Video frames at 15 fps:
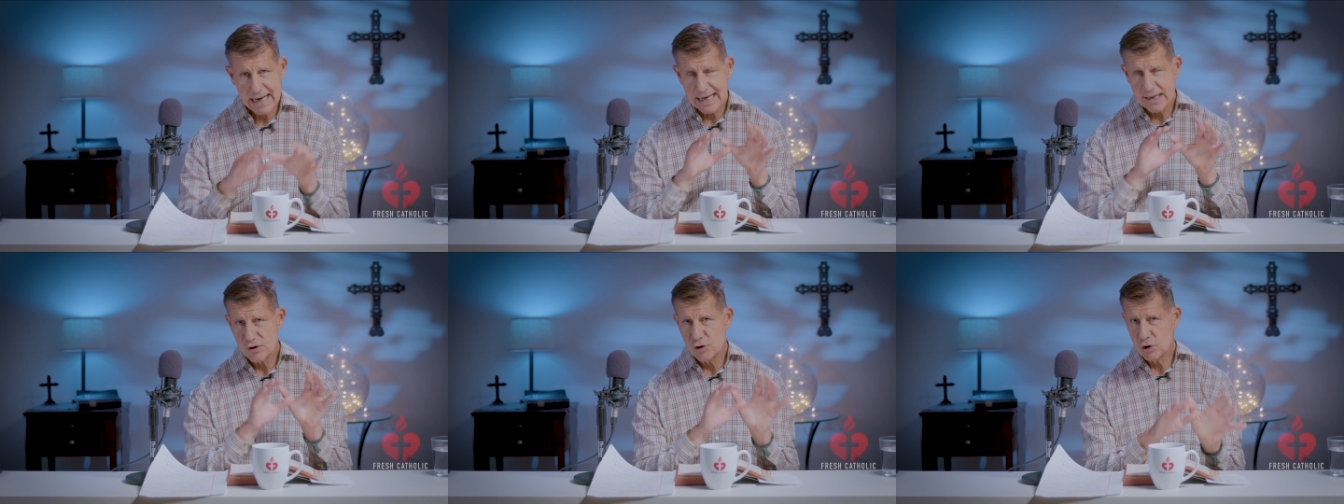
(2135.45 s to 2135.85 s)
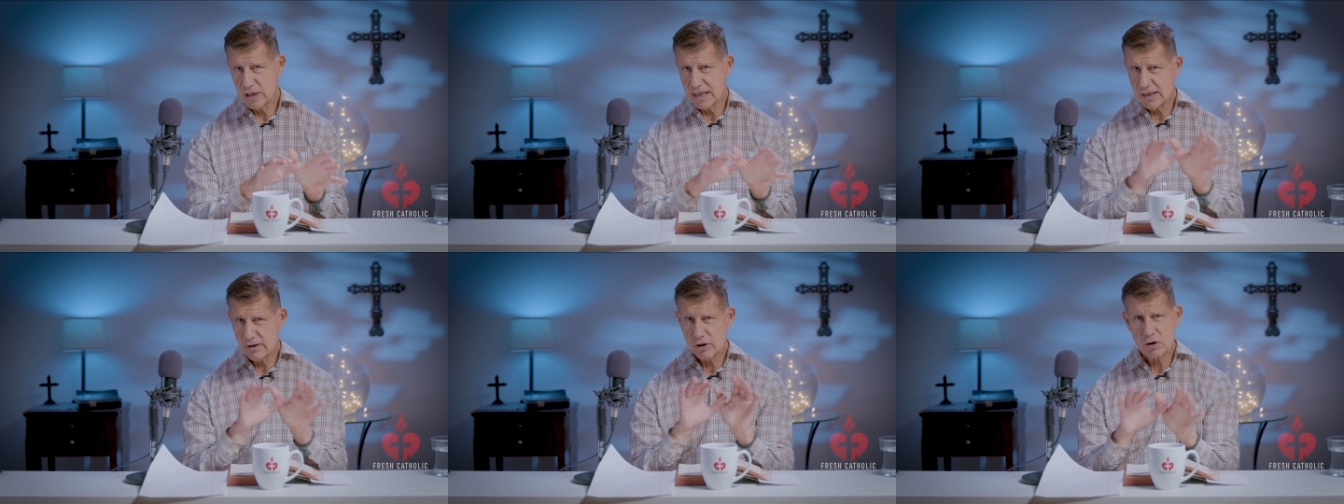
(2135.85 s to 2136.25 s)
and
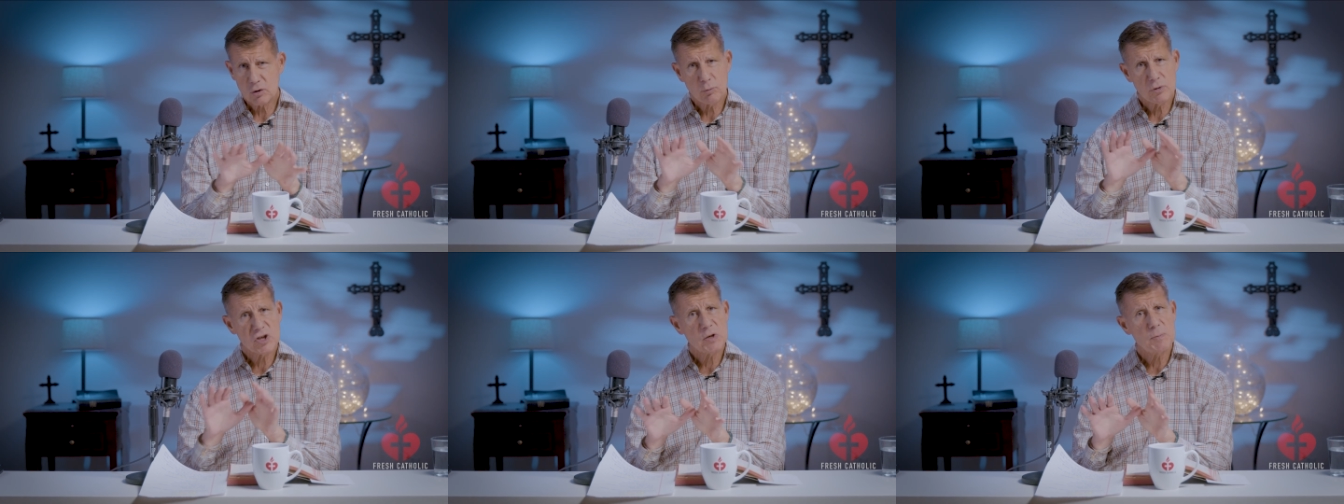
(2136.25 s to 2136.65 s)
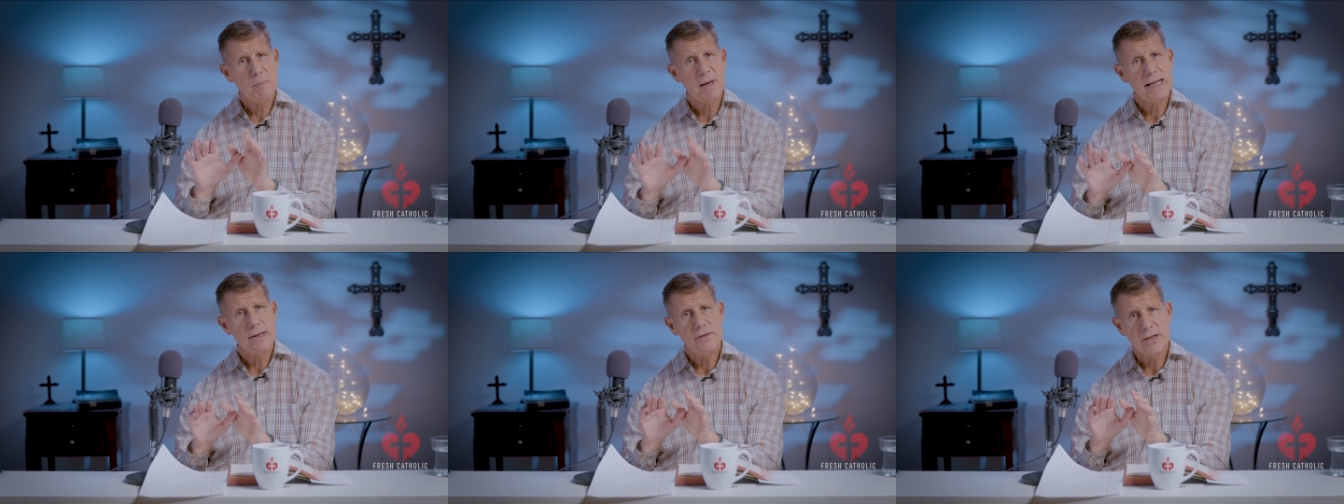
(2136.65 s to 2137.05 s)
Jesus will
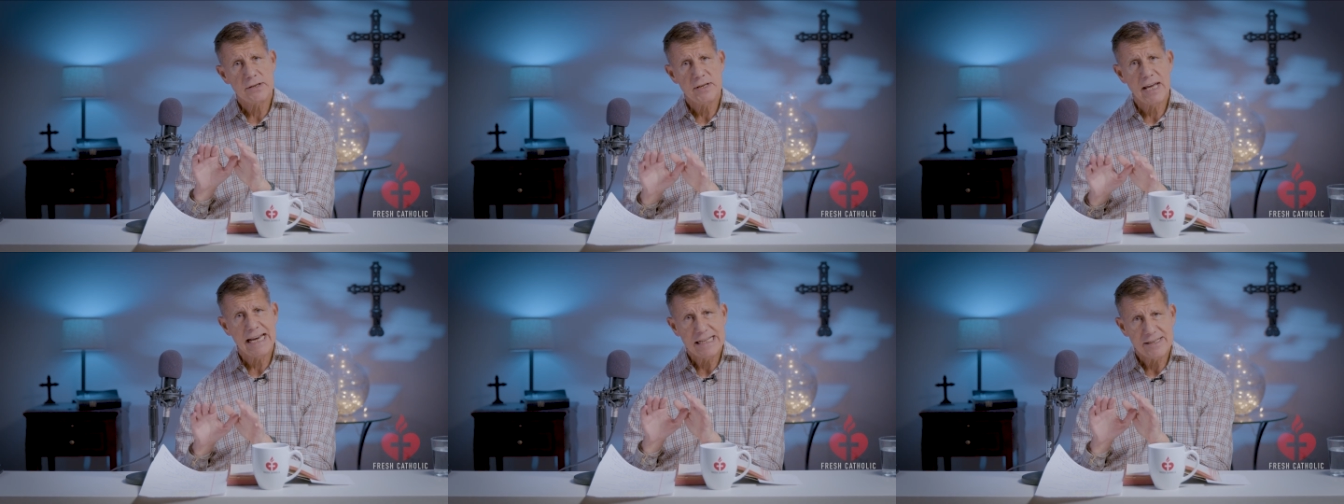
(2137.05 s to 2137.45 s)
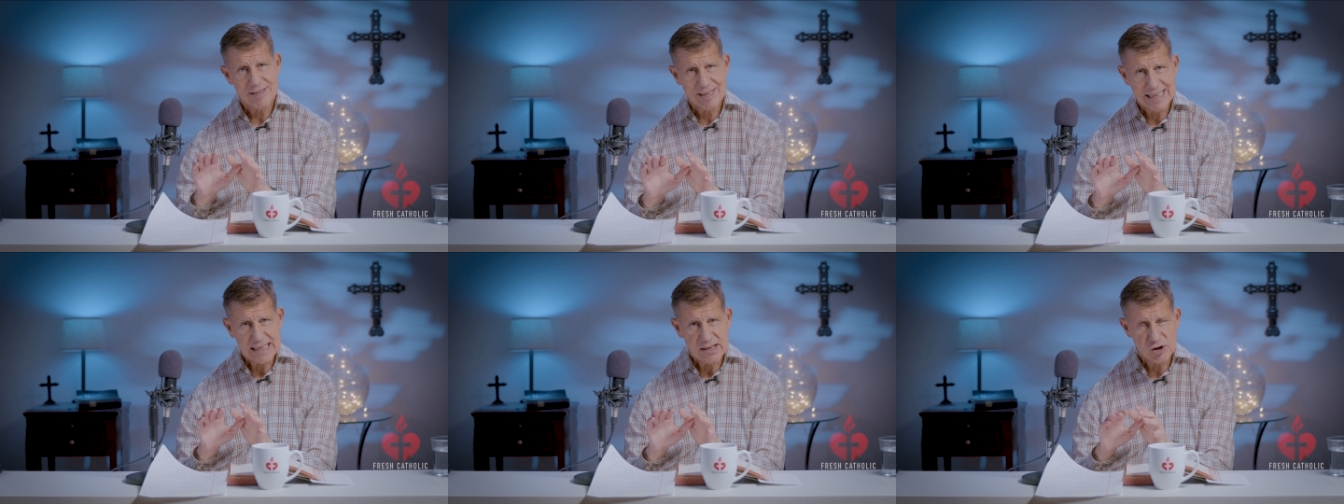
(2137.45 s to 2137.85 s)
spend the day
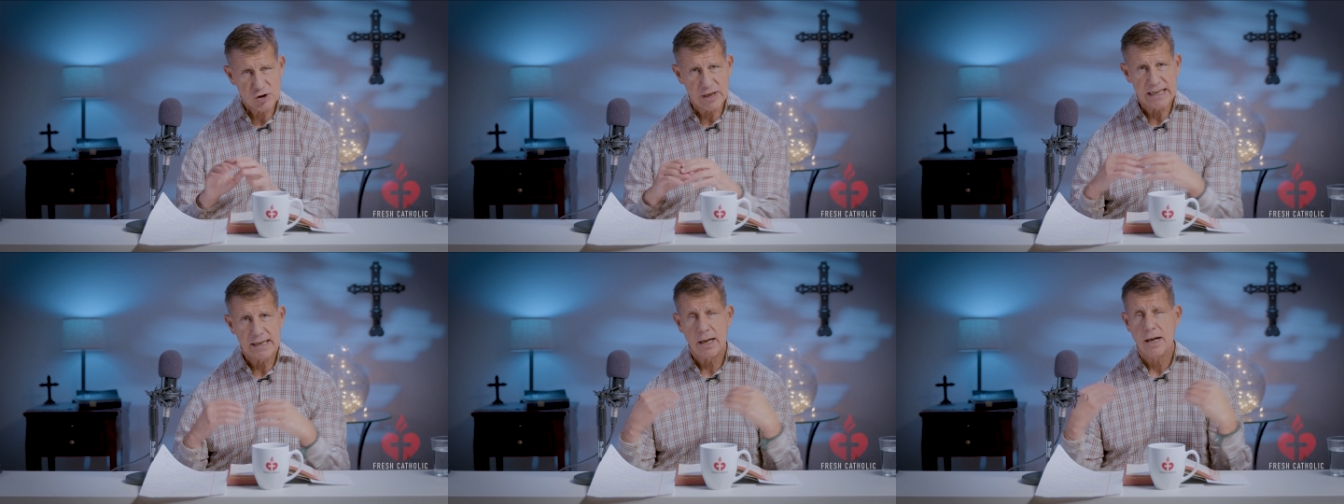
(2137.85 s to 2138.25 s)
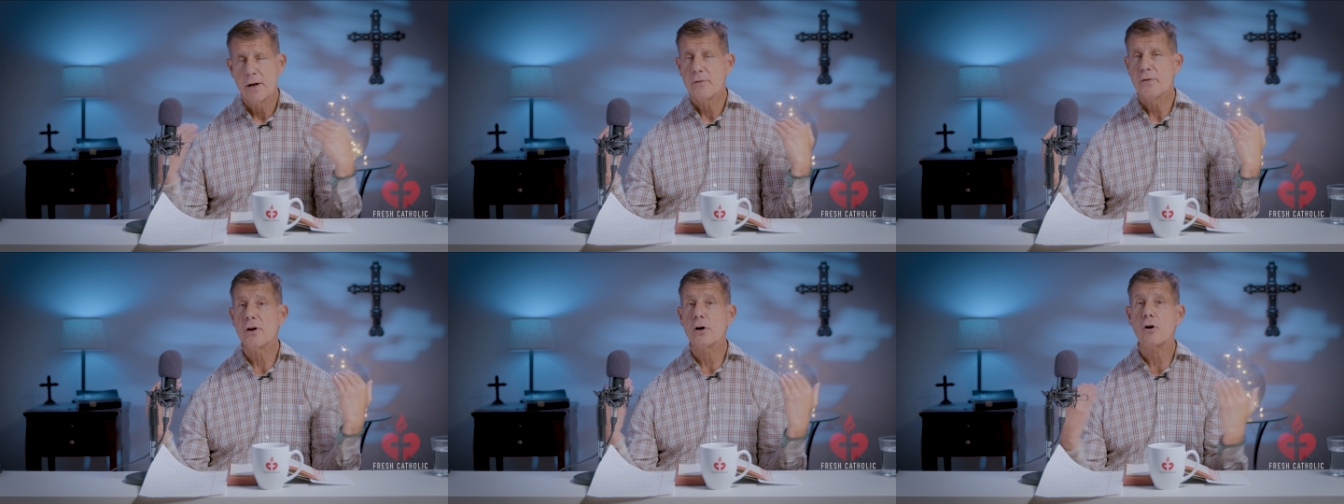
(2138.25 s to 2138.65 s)
teaching
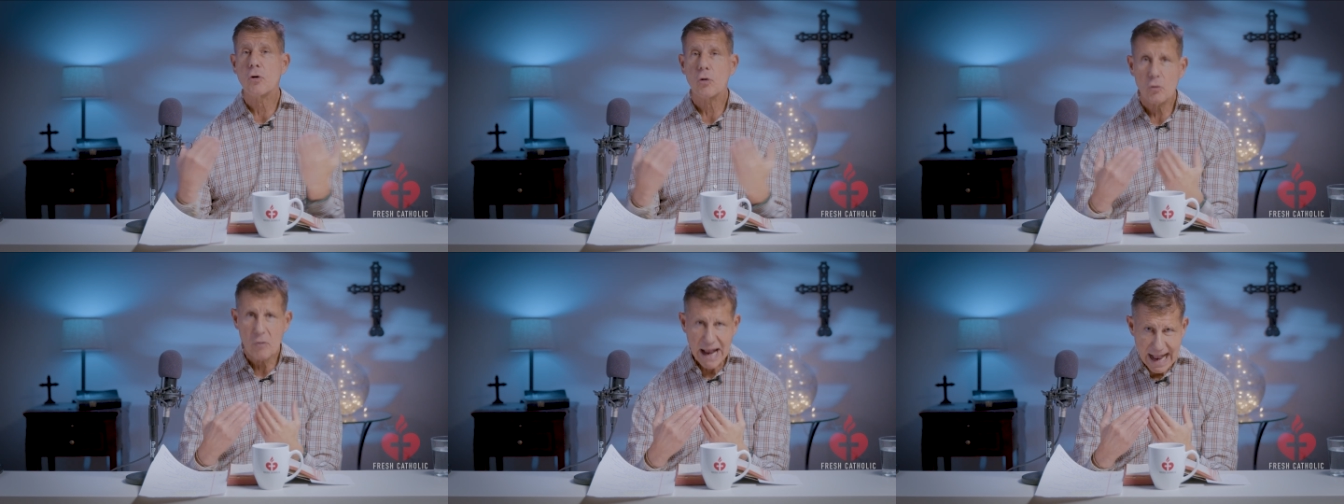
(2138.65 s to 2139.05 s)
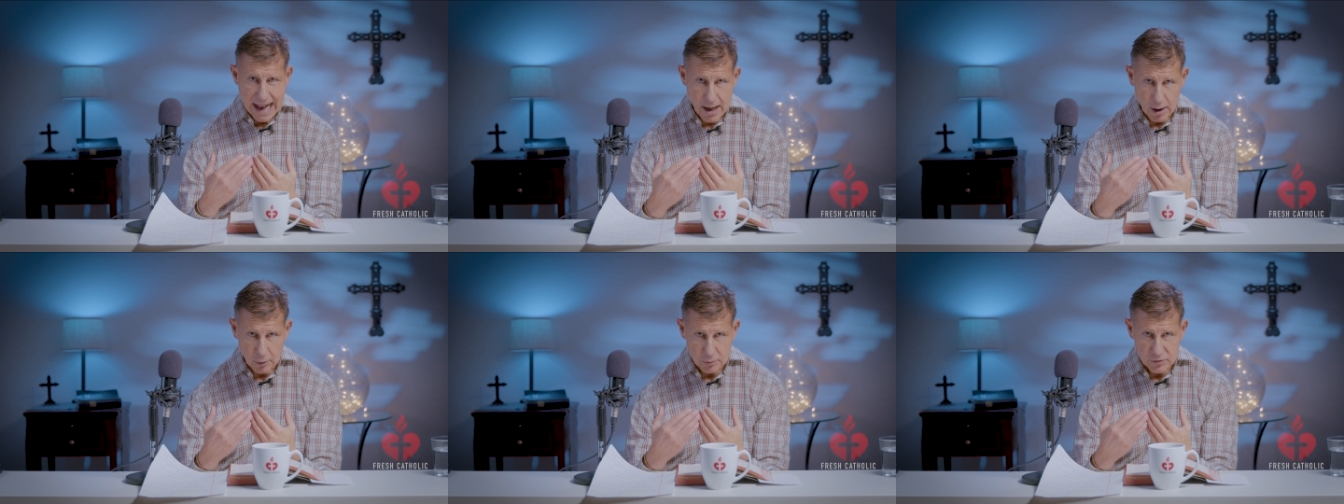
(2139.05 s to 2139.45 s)
the
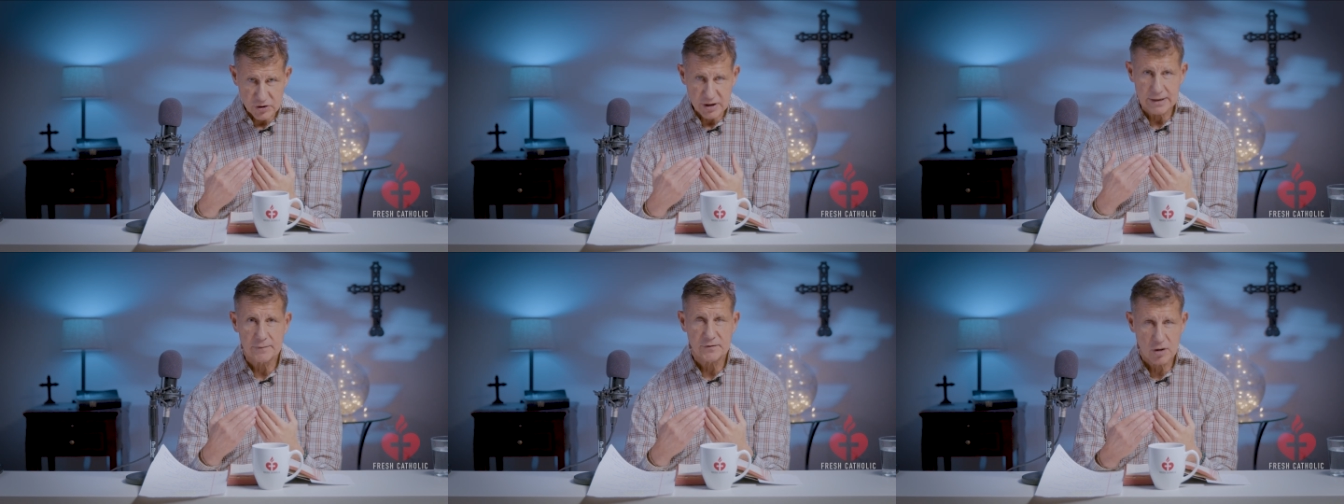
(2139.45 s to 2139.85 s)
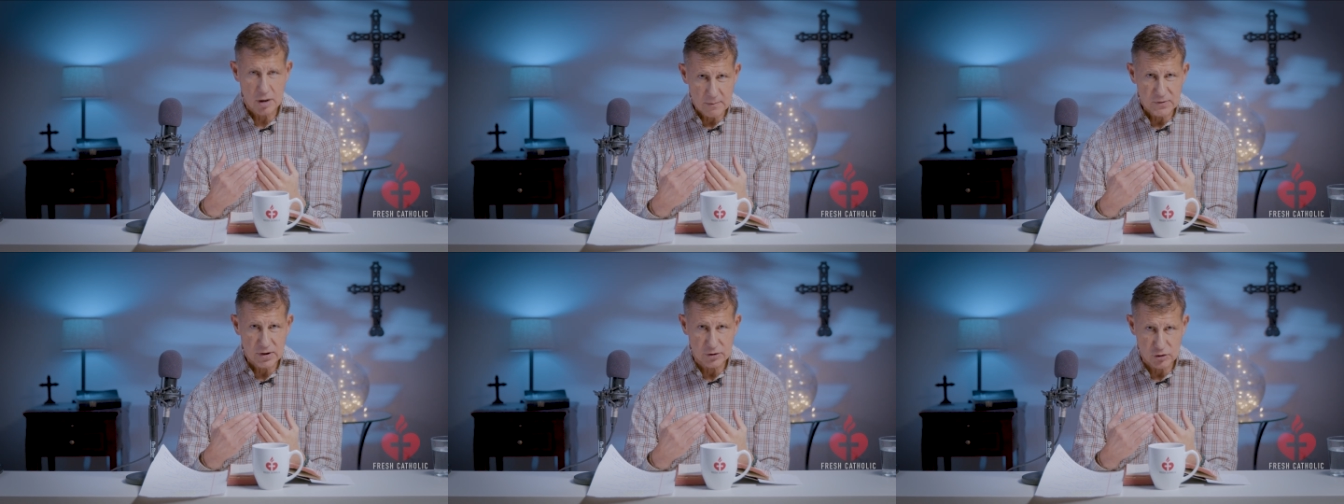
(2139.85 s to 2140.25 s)
crowds that have
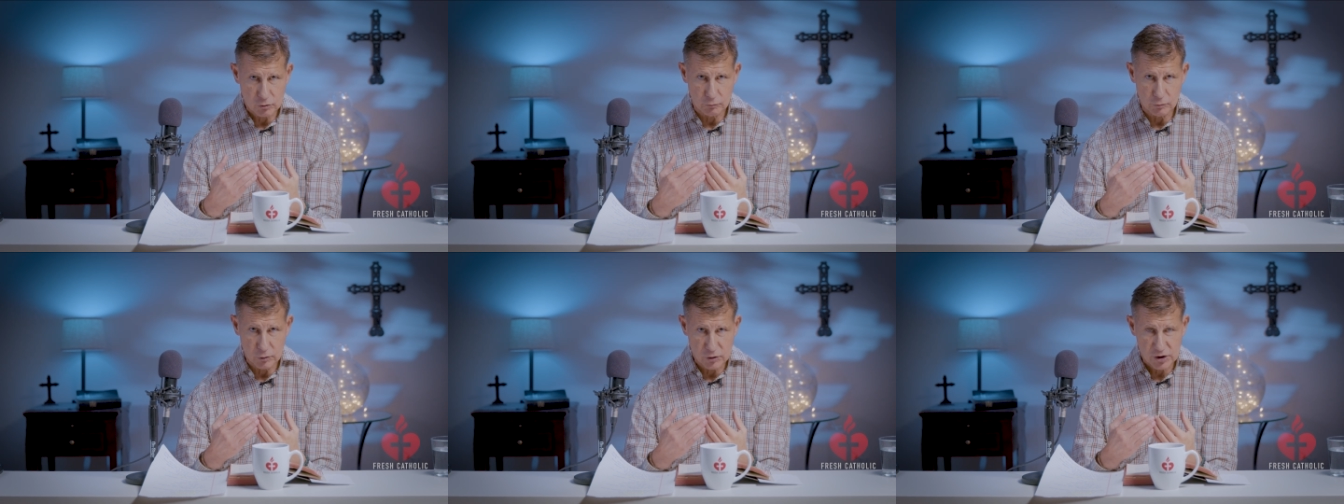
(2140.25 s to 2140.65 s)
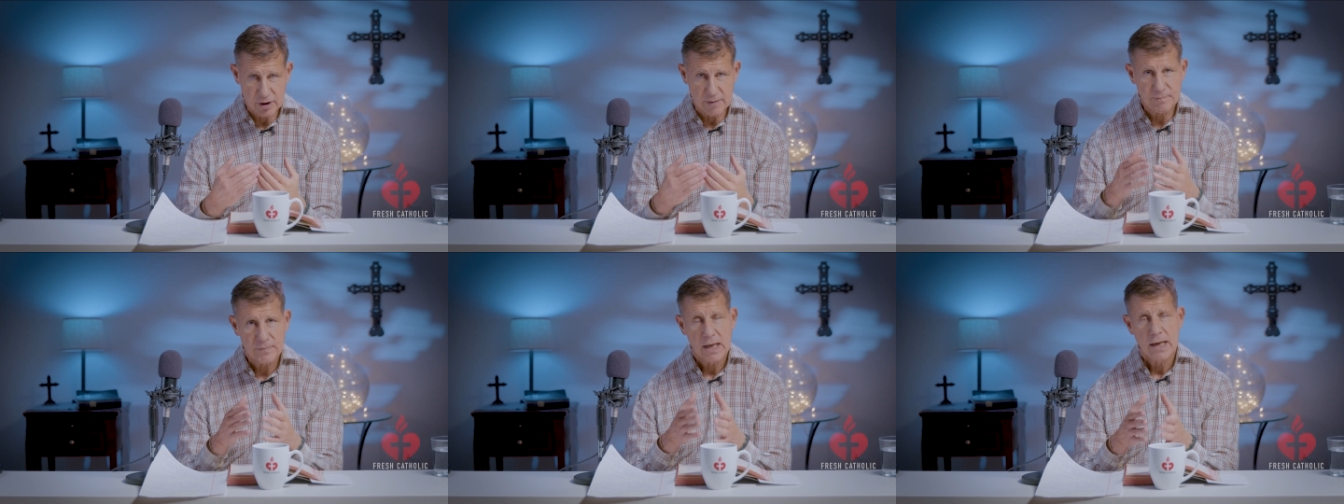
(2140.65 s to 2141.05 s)
come to Jerusalem